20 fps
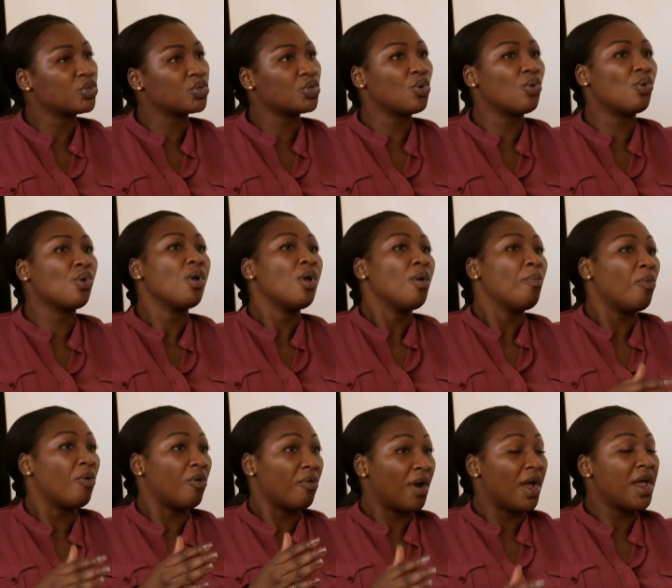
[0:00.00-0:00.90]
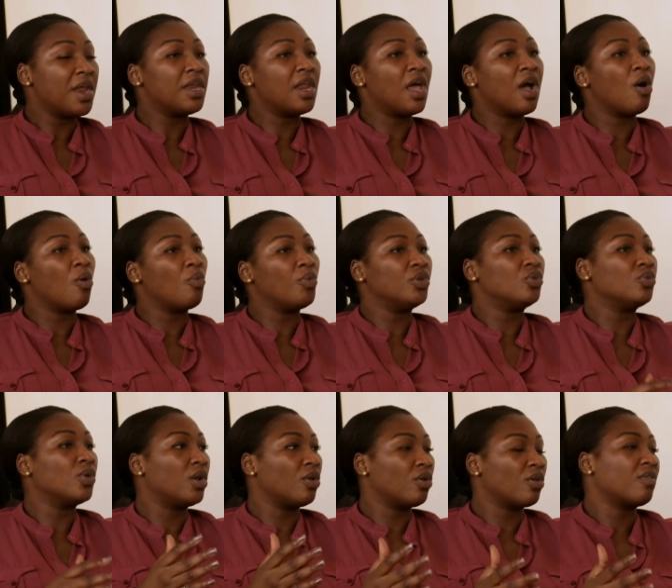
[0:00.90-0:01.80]
So, but right now we
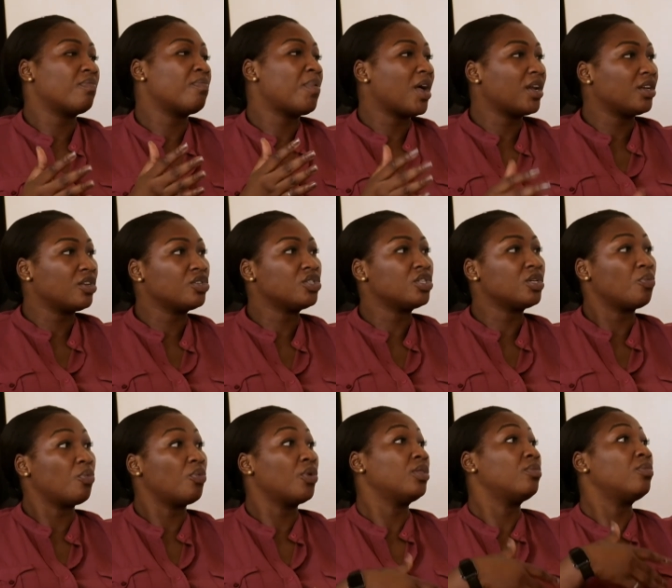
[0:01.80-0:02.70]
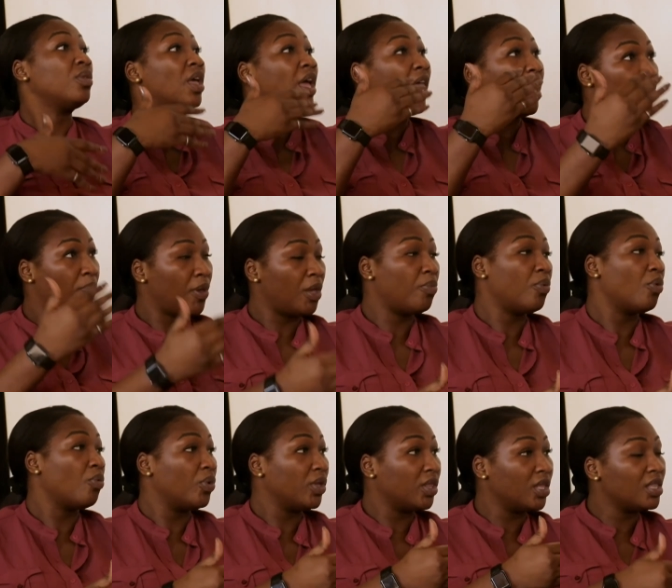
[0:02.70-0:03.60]
do a lot of partnership with
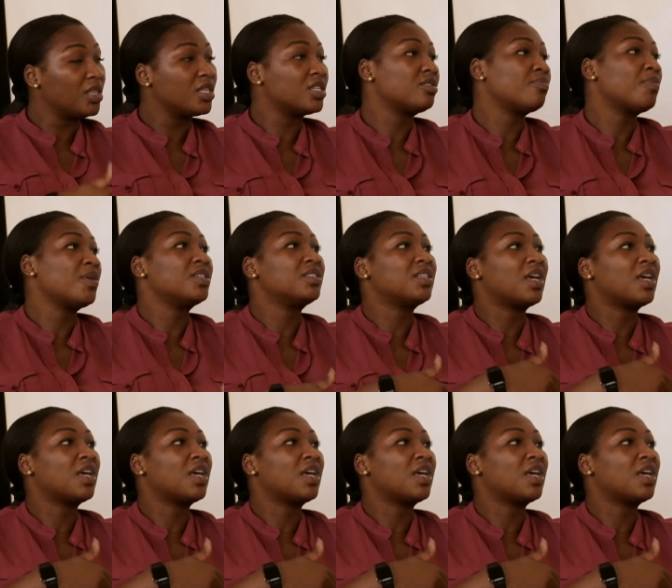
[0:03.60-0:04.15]
people within the space